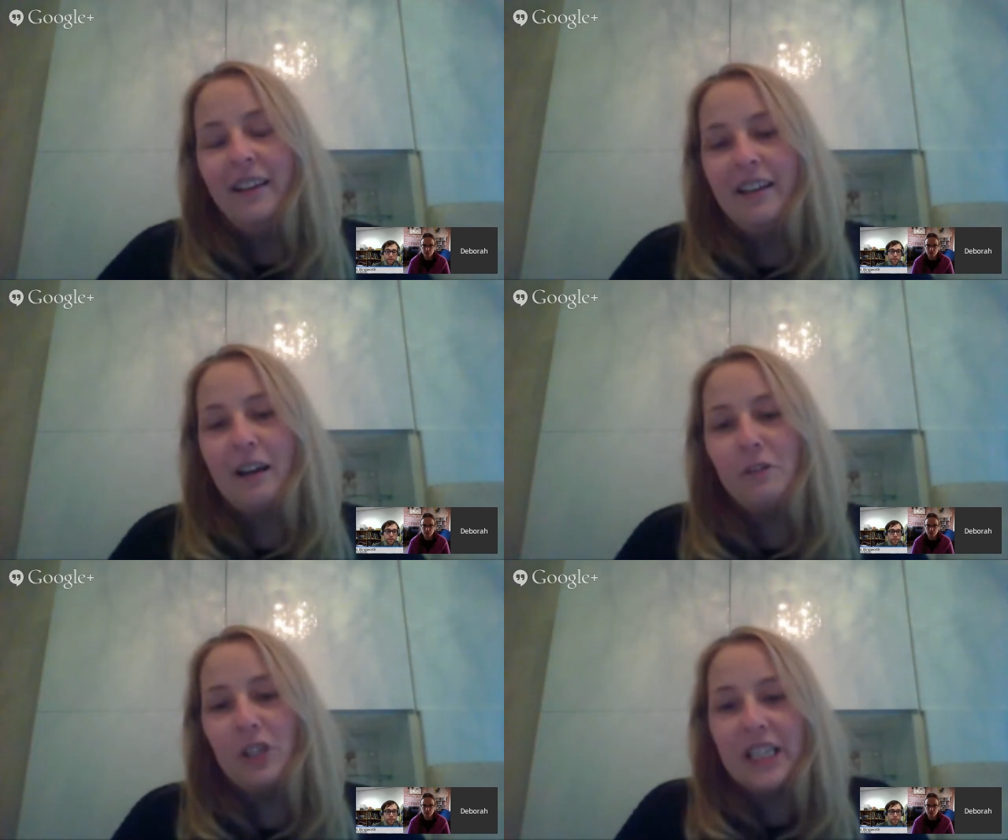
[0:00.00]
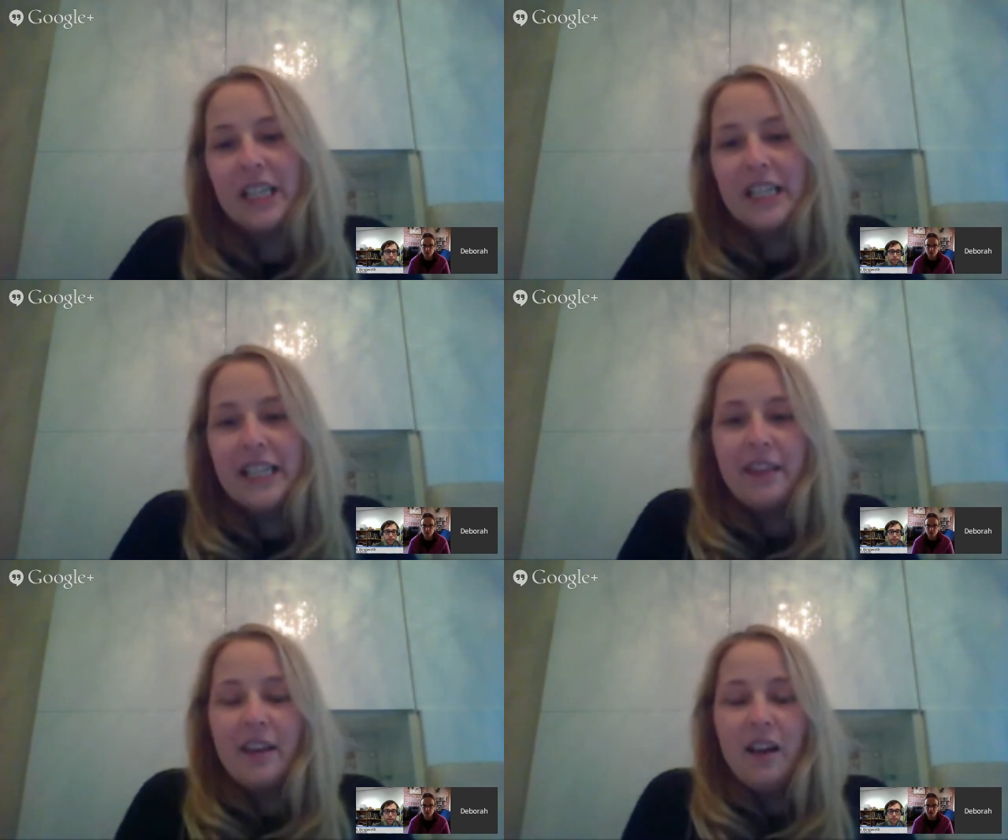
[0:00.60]
I was just going to
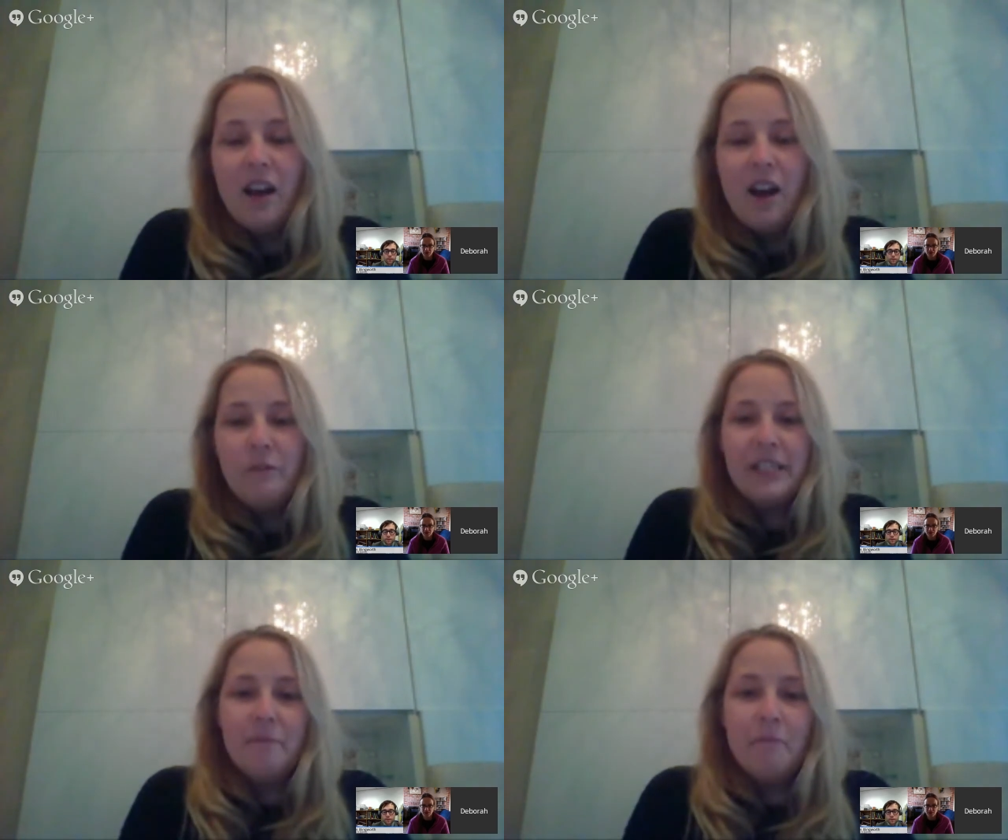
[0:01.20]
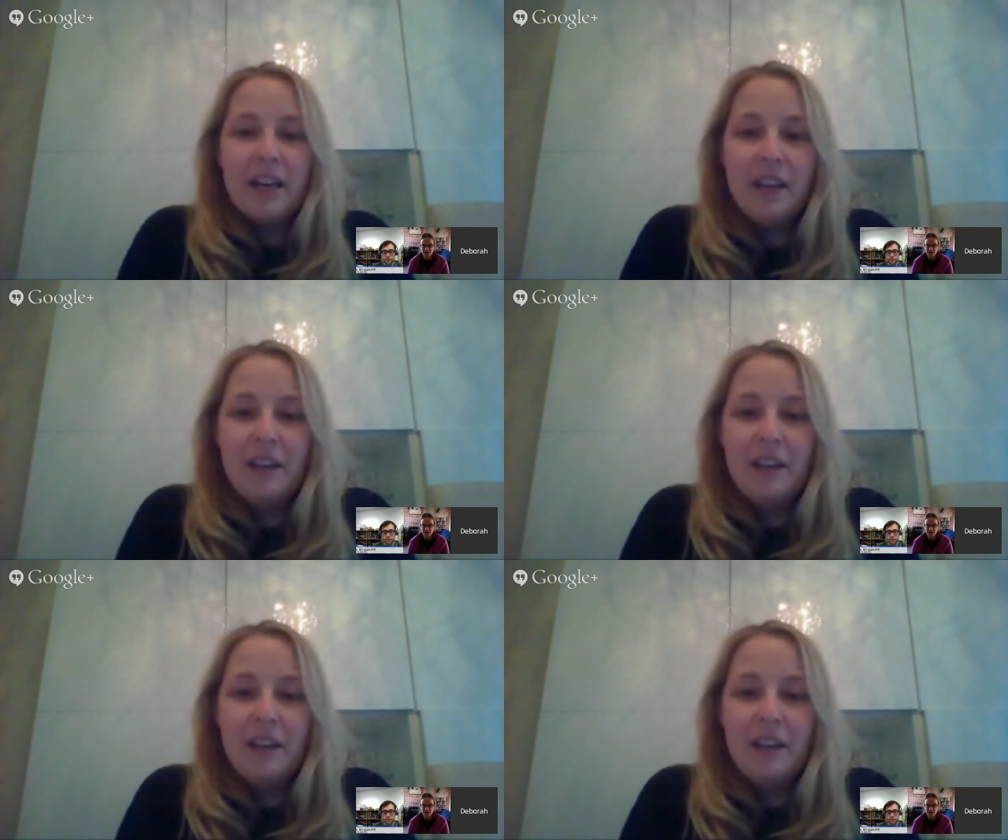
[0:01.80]
say that obviously in my